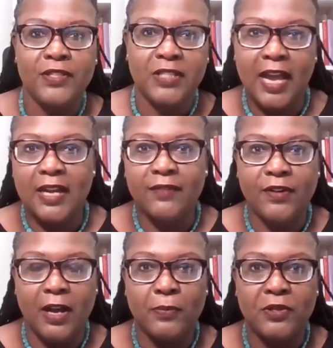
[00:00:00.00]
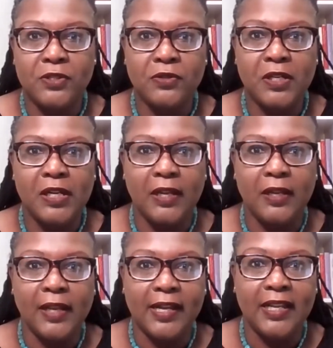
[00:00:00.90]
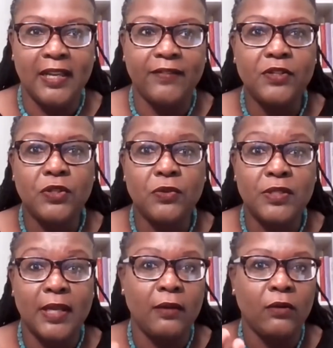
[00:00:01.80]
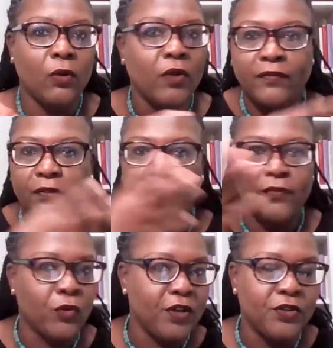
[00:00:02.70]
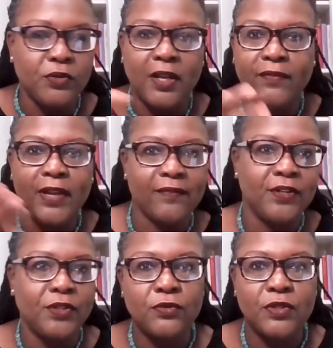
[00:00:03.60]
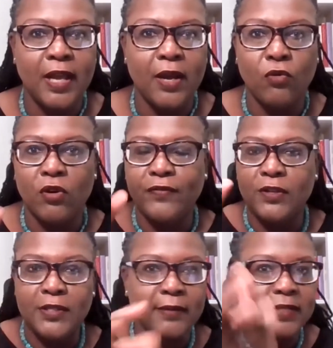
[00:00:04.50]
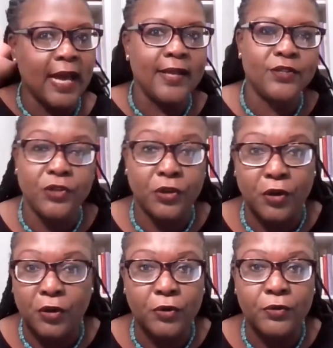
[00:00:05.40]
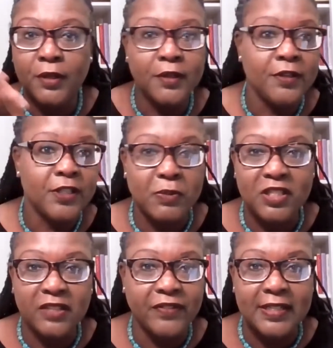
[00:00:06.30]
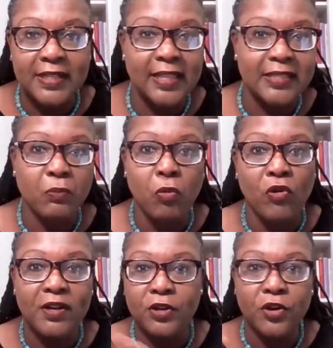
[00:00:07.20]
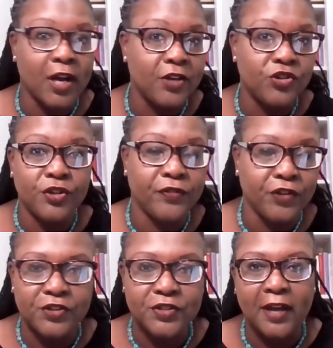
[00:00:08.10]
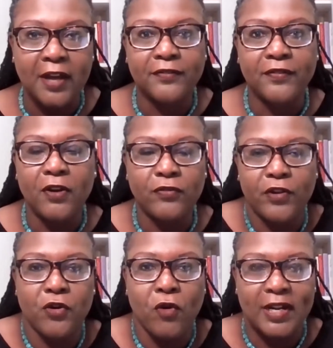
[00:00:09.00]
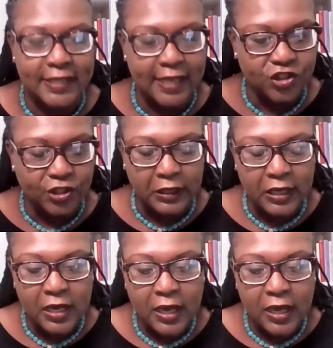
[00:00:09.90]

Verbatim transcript: this kind of an opportunity like a giving tuesday or if, if or you do giving every tuesday or if you t- tie it to your own specific day that's important in your country for yourself or for your organization